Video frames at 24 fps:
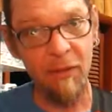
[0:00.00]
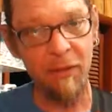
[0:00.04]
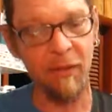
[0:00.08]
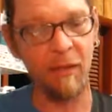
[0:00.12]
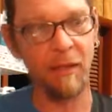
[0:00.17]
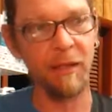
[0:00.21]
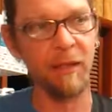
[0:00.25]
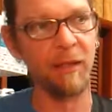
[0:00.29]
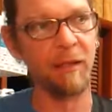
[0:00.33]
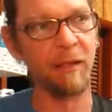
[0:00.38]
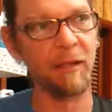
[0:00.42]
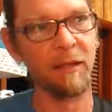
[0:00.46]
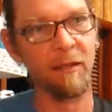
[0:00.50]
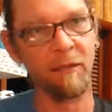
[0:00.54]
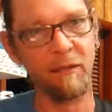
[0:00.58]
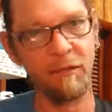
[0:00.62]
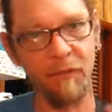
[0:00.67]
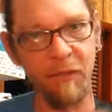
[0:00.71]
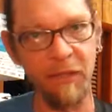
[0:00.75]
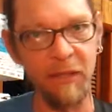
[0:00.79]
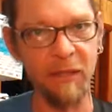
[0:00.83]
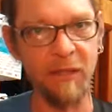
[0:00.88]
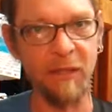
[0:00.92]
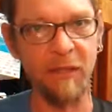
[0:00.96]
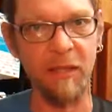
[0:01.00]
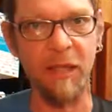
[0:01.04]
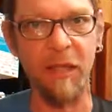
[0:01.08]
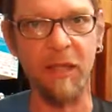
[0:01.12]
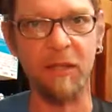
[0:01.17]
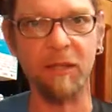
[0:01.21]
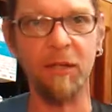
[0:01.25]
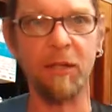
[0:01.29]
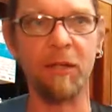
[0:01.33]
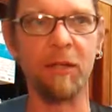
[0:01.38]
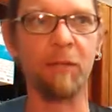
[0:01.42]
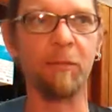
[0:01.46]
that feeds
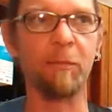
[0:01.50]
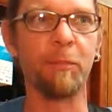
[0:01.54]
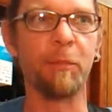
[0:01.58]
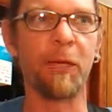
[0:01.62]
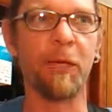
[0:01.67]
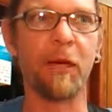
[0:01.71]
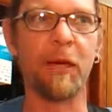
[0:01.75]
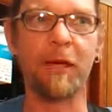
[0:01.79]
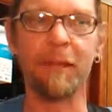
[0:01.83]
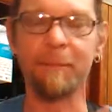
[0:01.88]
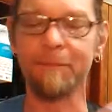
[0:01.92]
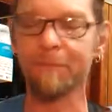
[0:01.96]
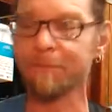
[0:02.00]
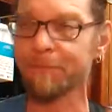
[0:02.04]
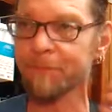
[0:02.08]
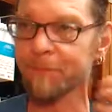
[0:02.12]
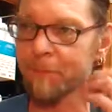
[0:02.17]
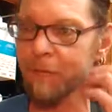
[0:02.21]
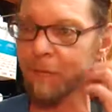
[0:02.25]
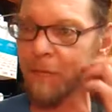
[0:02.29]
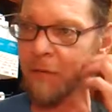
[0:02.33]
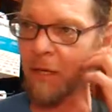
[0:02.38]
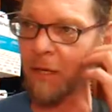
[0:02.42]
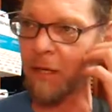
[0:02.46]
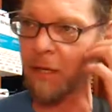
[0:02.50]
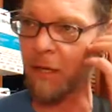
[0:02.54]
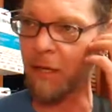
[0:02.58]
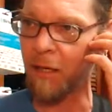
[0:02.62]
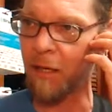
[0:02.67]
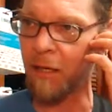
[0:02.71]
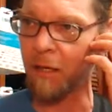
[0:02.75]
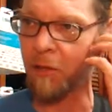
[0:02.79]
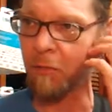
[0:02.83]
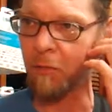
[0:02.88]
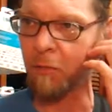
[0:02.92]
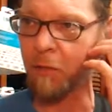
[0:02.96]
that tone pot
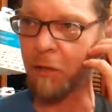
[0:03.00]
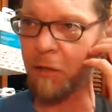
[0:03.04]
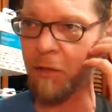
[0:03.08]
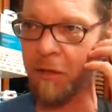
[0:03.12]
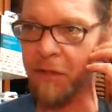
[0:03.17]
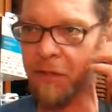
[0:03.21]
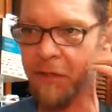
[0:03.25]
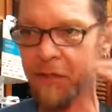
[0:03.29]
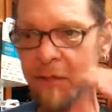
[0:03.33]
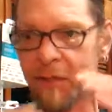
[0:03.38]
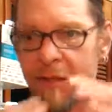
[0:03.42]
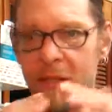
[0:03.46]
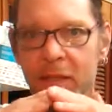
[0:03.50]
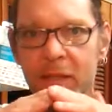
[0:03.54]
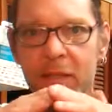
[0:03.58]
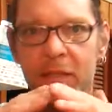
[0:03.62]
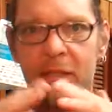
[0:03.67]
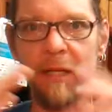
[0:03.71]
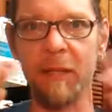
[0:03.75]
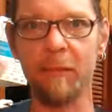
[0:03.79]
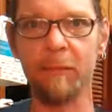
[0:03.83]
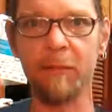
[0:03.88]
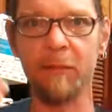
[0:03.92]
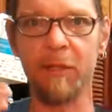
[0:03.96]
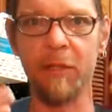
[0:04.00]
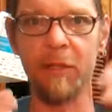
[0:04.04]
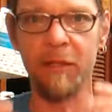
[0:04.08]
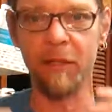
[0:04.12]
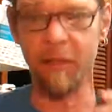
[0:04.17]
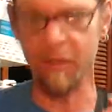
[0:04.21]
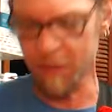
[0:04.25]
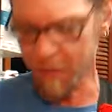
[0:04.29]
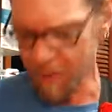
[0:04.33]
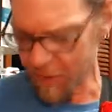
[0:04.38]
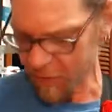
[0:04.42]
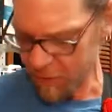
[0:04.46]
was
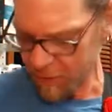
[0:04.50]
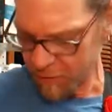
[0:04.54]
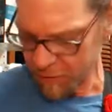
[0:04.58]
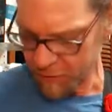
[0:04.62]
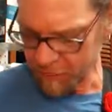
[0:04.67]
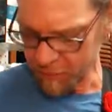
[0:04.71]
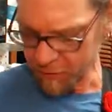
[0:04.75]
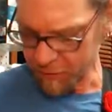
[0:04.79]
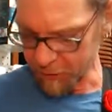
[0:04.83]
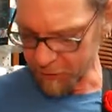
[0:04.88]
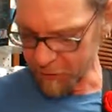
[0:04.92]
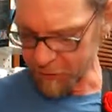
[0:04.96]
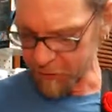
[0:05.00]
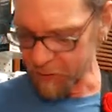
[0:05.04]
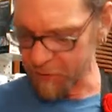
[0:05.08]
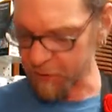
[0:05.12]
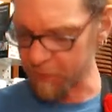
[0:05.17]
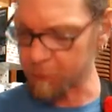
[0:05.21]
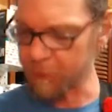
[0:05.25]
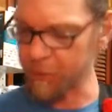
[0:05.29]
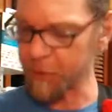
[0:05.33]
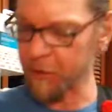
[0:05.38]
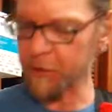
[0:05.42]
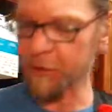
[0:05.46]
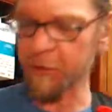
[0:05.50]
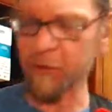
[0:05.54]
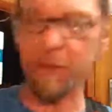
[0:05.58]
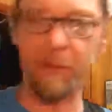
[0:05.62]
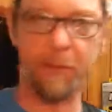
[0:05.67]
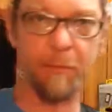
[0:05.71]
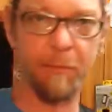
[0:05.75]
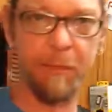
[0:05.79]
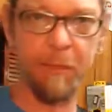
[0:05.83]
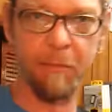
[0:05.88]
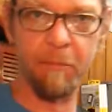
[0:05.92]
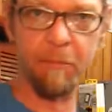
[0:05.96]
separated. You'll notice that the pick
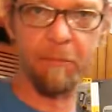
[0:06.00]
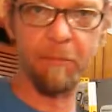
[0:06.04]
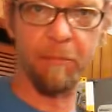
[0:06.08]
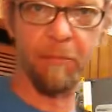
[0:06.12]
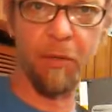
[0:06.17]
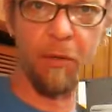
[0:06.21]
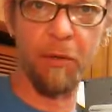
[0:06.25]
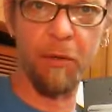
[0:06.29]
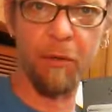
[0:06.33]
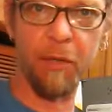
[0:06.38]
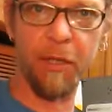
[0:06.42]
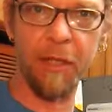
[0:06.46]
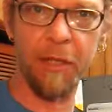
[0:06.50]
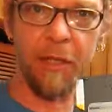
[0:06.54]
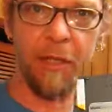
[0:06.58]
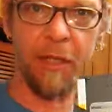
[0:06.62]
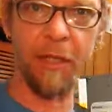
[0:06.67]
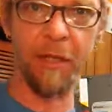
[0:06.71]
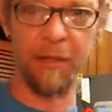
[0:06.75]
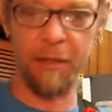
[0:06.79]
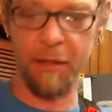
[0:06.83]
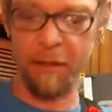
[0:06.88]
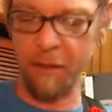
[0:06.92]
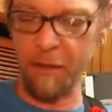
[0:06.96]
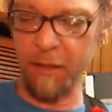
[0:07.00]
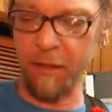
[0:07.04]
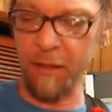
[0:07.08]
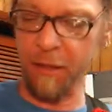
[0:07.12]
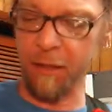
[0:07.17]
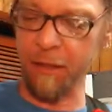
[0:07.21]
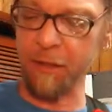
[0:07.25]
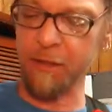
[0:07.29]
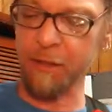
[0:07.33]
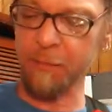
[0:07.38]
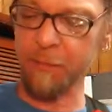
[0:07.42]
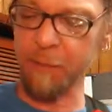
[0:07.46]
guard's been broken here,
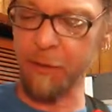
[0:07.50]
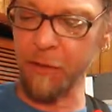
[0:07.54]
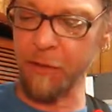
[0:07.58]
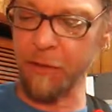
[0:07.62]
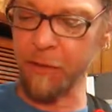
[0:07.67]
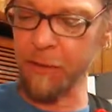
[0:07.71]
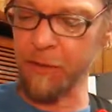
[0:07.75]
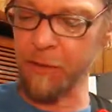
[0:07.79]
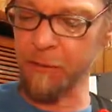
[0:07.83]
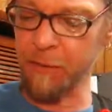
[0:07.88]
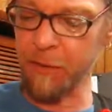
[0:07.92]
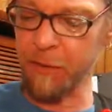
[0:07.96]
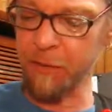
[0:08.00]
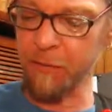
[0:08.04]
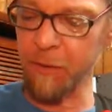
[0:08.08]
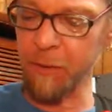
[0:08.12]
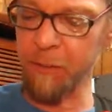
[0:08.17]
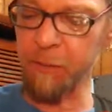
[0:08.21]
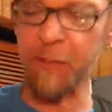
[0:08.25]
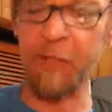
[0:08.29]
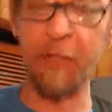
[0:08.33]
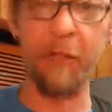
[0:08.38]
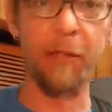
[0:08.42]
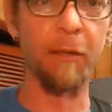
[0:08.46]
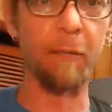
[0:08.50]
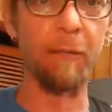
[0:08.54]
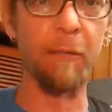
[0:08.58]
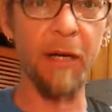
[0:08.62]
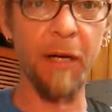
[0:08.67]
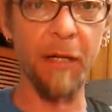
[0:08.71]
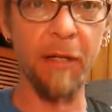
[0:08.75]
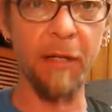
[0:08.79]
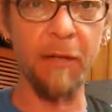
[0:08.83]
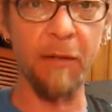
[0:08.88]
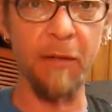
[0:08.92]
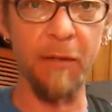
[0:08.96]
and this part has been repaired
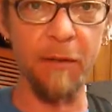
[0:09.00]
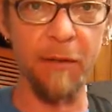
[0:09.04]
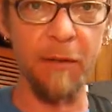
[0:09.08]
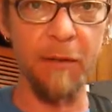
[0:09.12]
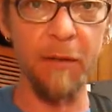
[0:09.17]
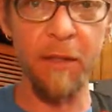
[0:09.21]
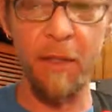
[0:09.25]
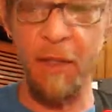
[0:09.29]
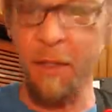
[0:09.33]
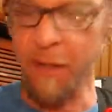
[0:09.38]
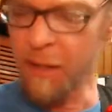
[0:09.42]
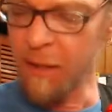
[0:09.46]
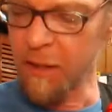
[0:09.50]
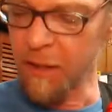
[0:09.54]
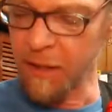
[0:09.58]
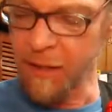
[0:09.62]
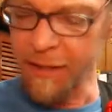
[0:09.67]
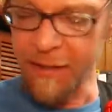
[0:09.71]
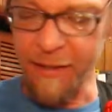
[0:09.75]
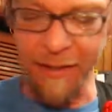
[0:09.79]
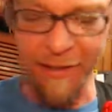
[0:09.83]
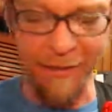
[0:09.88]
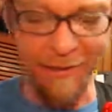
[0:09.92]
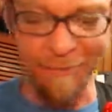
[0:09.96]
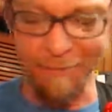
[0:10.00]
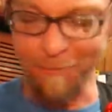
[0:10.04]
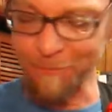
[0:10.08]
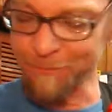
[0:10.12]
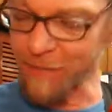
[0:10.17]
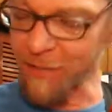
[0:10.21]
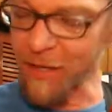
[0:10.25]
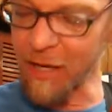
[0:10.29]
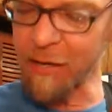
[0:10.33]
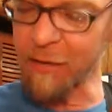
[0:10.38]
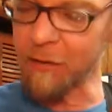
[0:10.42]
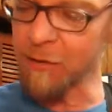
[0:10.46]
by the owner. And
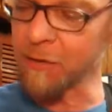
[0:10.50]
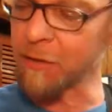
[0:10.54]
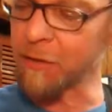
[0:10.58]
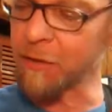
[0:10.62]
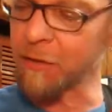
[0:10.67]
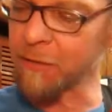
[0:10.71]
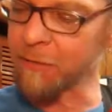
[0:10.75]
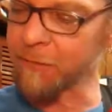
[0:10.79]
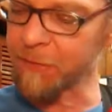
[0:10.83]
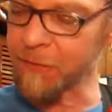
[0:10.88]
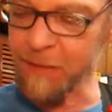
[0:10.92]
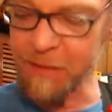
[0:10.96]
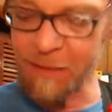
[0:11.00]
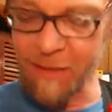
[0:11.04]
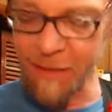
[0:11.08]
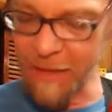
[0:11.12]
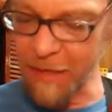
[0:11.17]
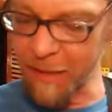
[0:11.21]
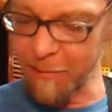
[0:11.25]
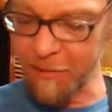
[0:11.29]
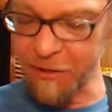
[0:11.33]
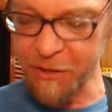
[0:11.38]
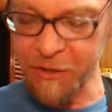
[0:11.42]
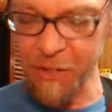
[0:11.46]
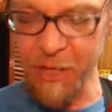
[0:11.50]
I don't know if the damage